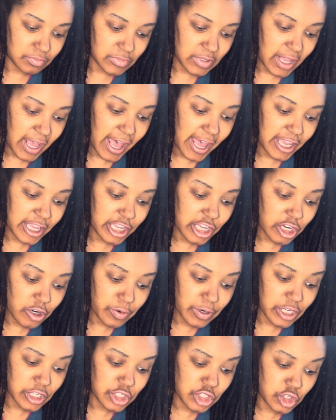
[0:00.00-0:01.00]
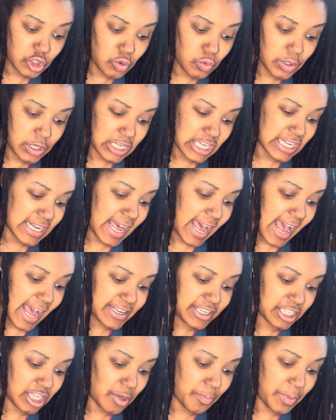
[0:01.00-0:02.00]
adhering to it and
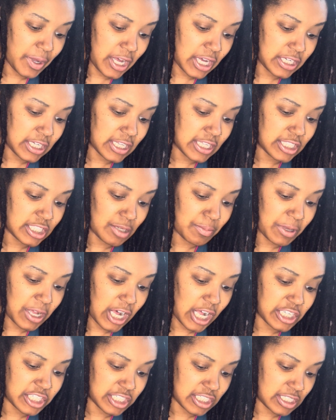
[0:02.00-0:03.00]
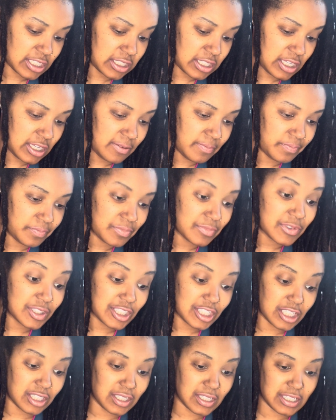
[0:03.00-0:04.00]
acting upon it subconsciously
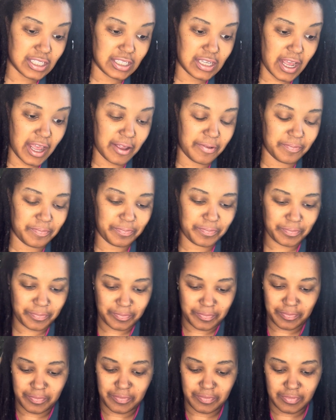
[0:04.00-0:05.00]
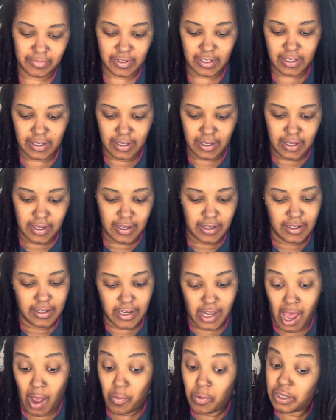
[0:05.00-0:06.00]
to this day.
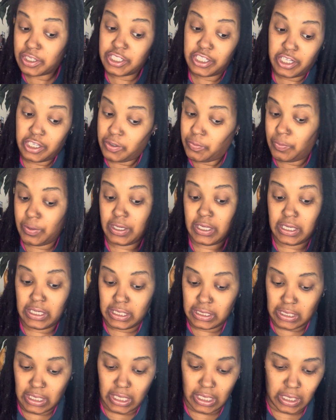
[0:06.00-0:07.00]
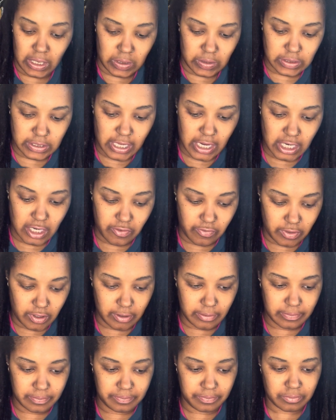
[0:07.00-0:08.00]
Now, I won't continue to read anything else out of
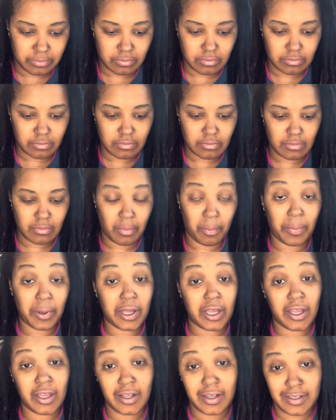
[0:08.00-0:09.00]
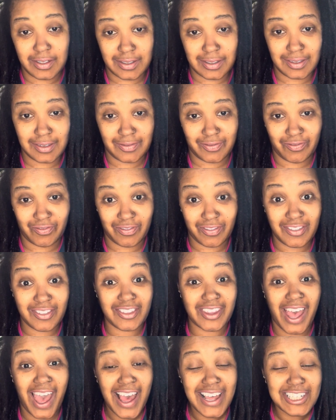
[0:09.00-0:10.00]
it, but
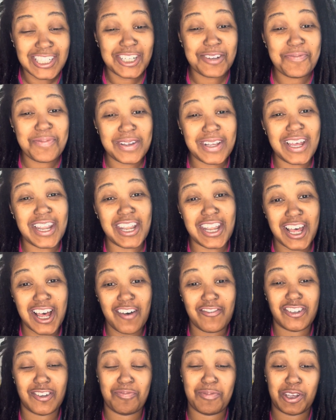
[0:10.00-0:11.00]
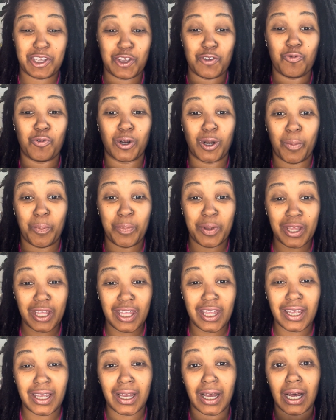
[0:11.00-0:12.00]
that should be enough to make you want to
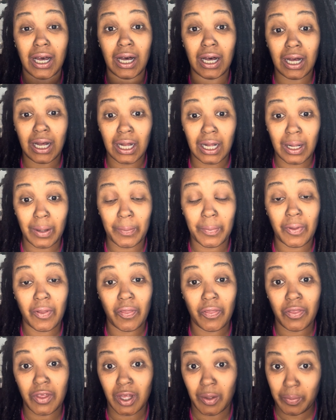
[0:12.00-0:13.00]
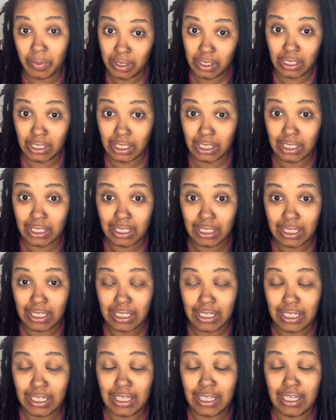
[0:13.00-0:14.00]
pick up the book.
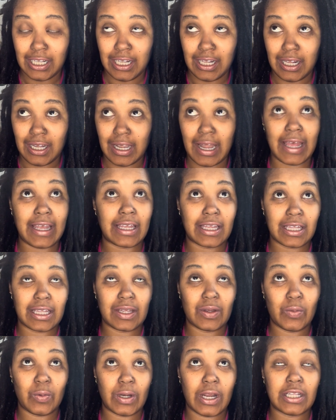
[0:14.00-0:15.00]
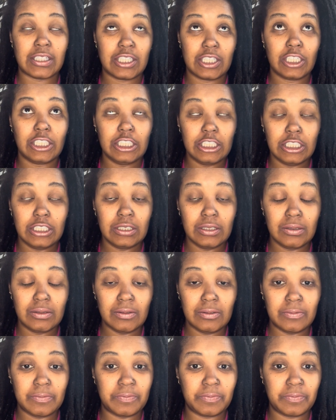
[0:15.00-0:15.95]
Like, when I tell you